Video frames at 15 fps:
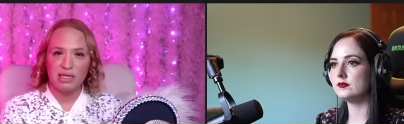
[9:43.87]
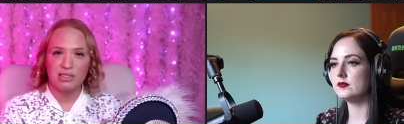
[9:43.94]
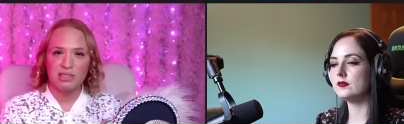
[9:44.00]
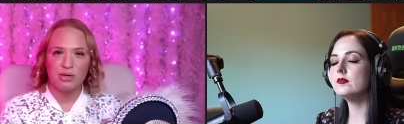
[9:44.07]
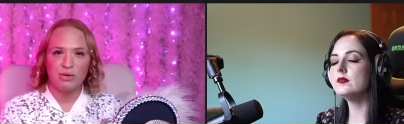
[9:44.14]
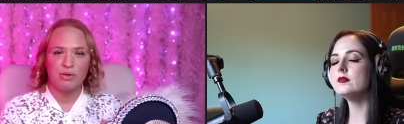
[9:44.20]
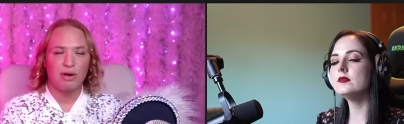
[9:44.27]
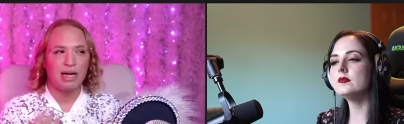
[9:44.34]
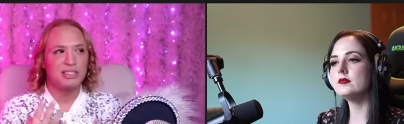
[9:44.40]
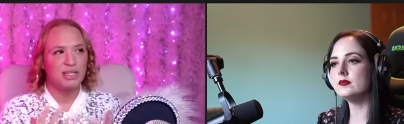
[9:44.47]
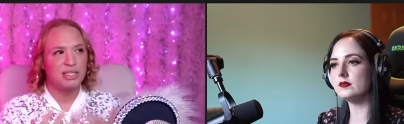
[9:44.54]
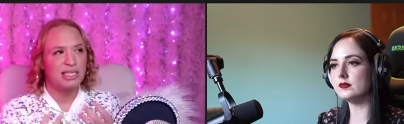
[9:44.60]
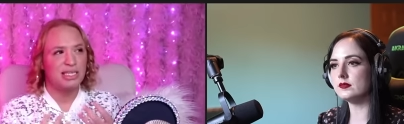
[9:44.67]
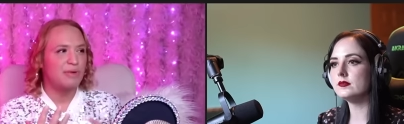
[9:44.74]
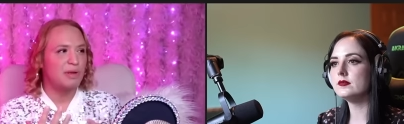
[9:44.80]
Speaker 1: So mm.
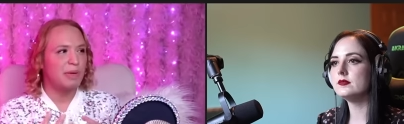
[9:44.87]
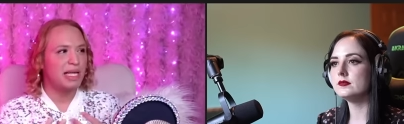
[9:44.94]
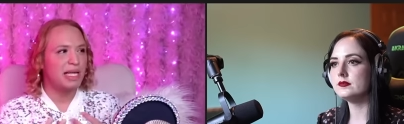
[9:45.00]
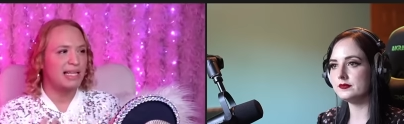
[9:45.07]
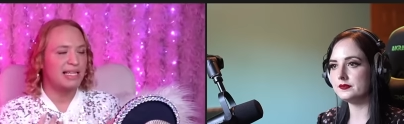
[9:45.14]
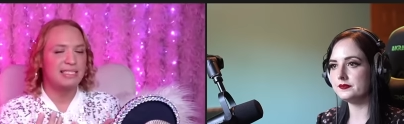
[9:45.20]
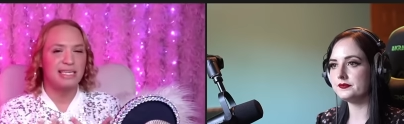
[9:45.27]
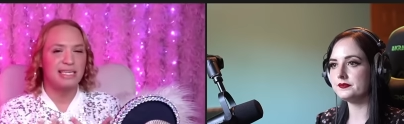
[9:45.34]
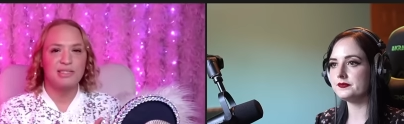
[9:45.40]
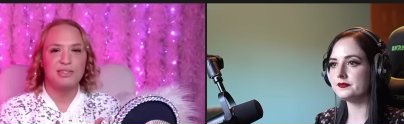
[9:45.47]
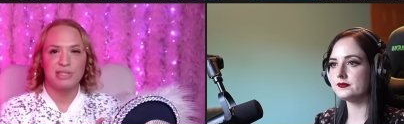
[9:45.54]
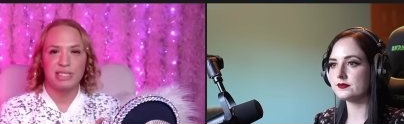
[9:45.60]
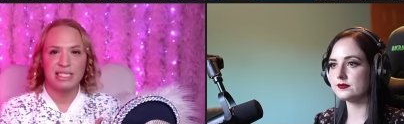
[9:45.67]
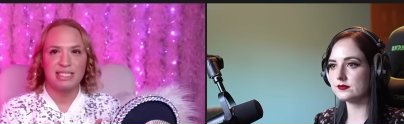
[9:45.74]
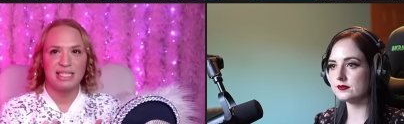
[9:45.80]
cross-dressing would be like this
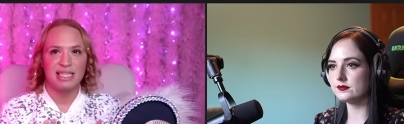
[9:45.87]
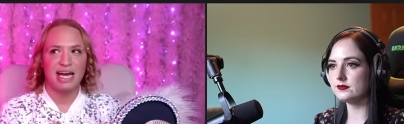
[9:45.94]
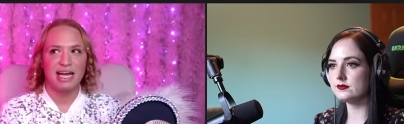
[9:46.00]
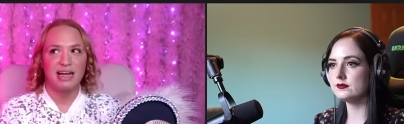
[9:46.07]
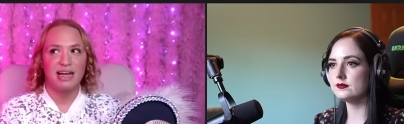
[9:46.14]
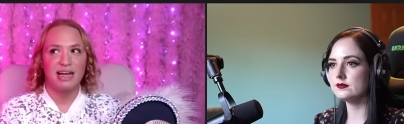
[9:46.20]
interest that